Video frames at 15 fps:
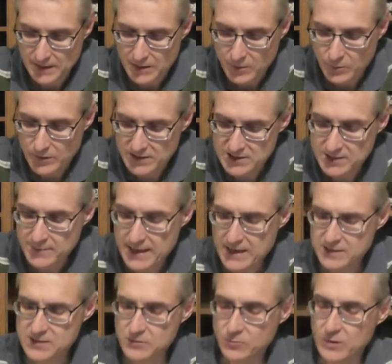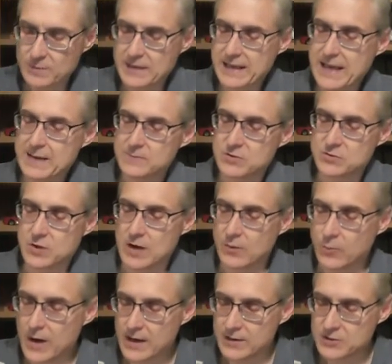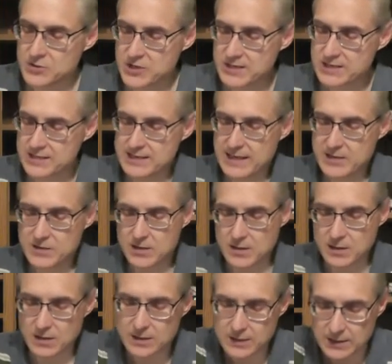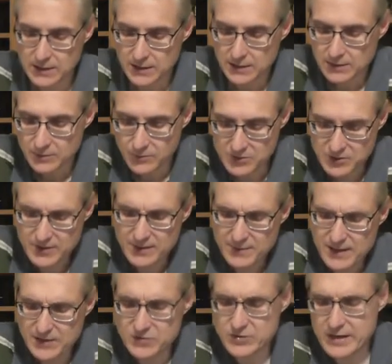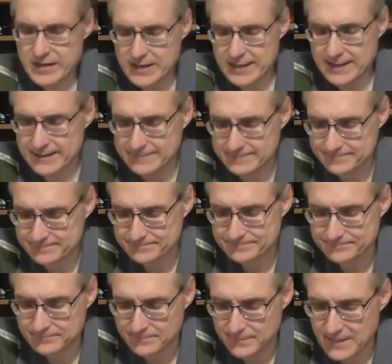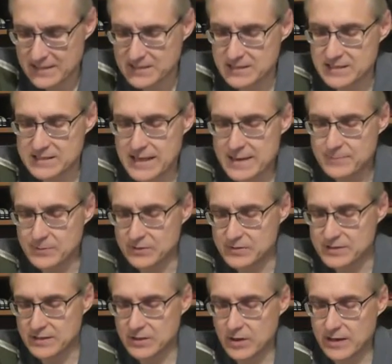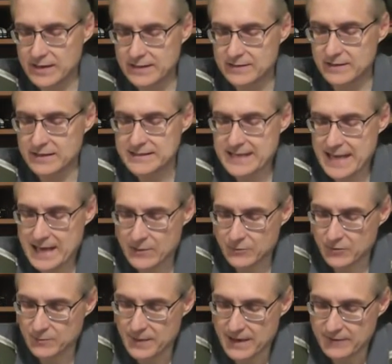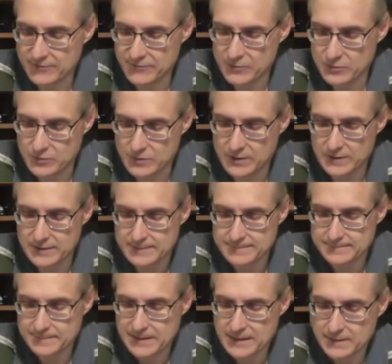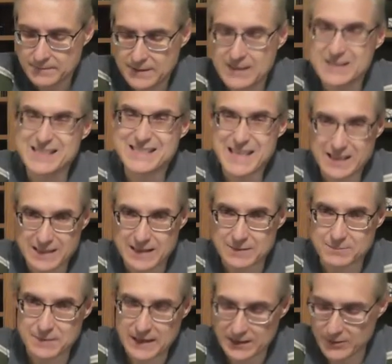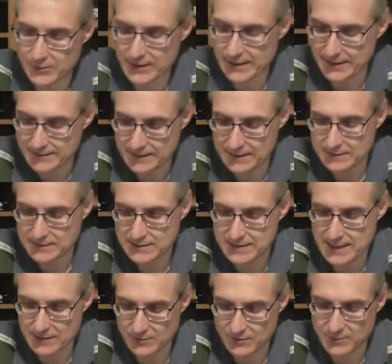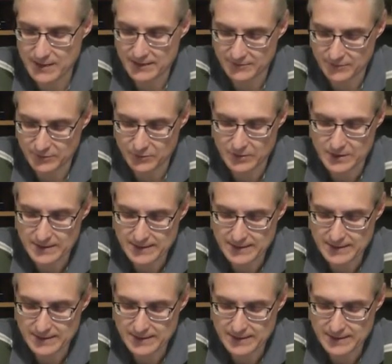When a Samaritan woman came to draw water, Jesus said to her, "Would you give me a drink?" His disciples had gone into the town to buy food. He sent them, by the way, to town to buy food.